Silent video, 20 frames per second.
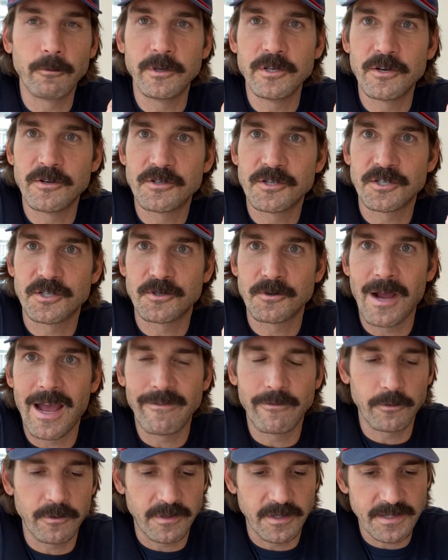when you're just
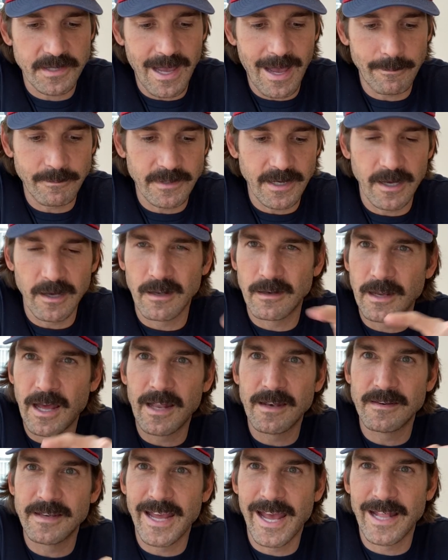driving with the top down,
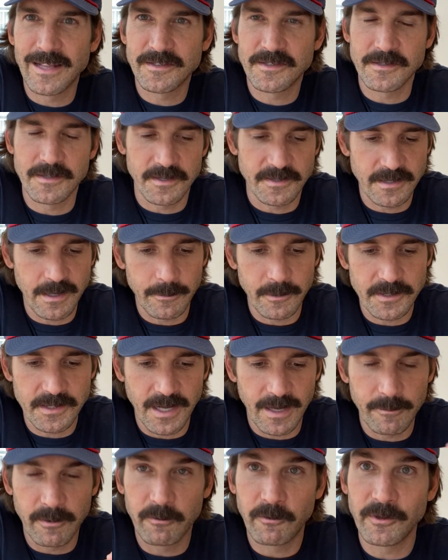not in Dallas in the
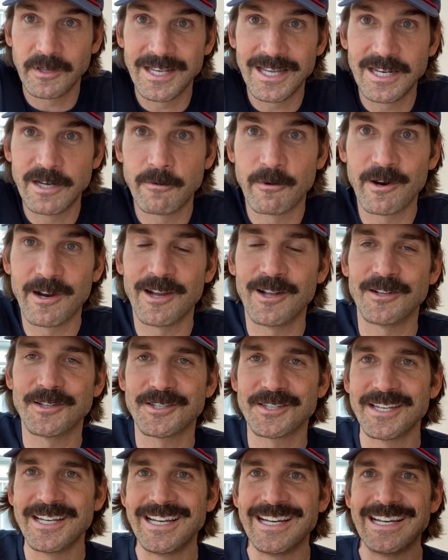summertime, but really anywhere
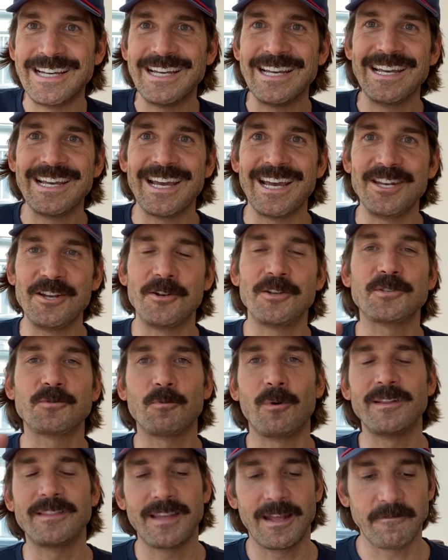else. And you just
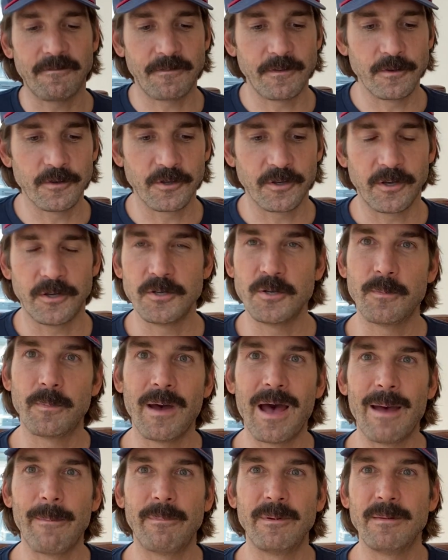want that feel good. You
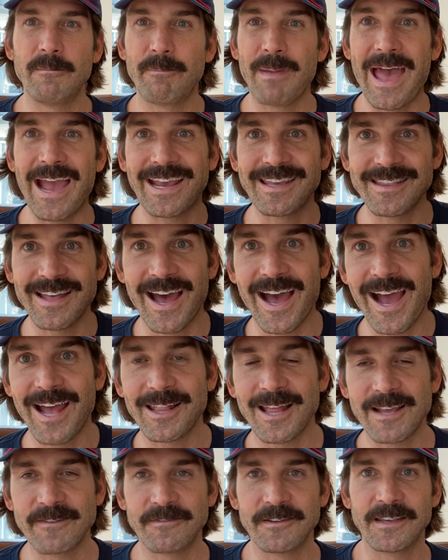pop in, back in the high
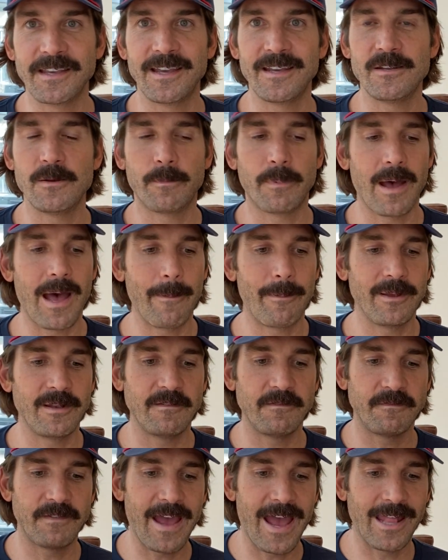life again, you pop
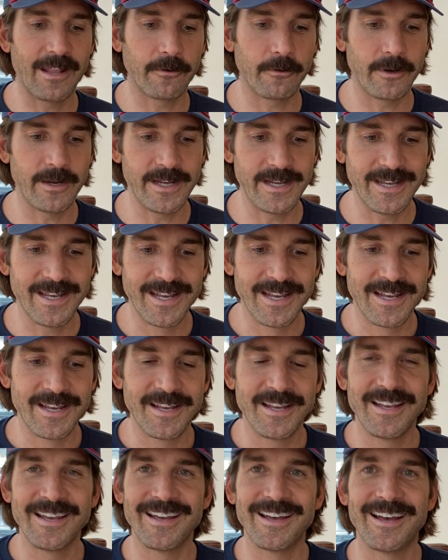in Valerie,
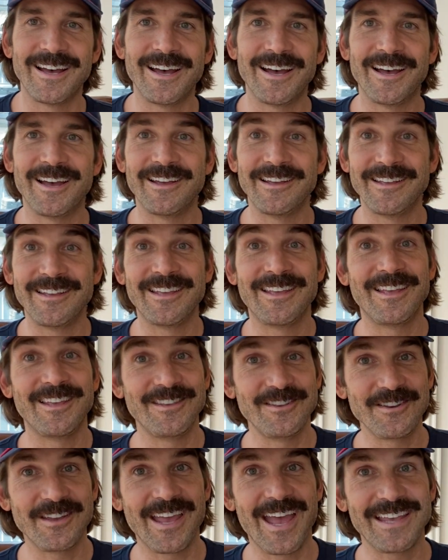
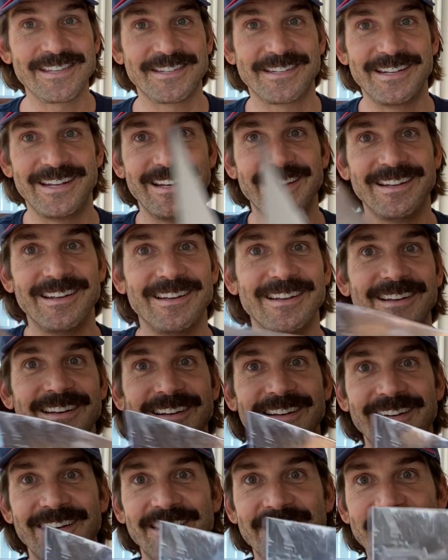you guessed it,
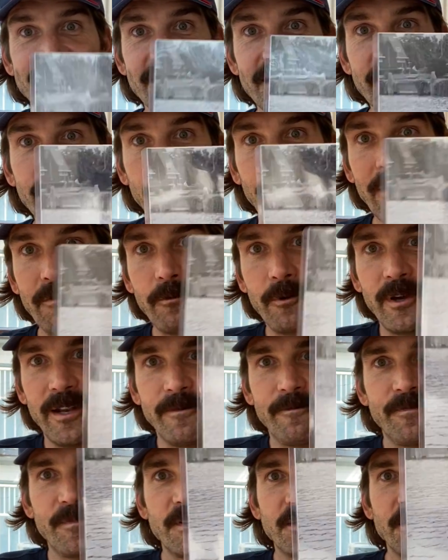it's Steve Winwood.
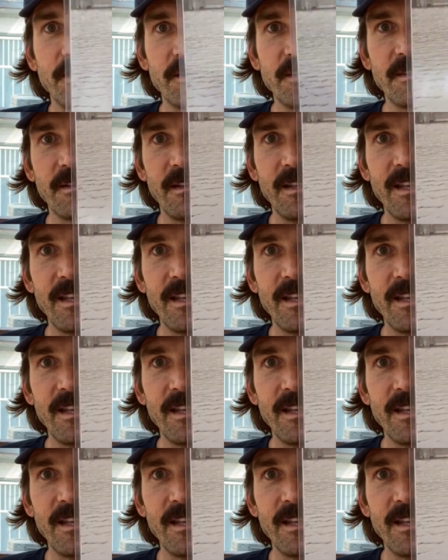So this is a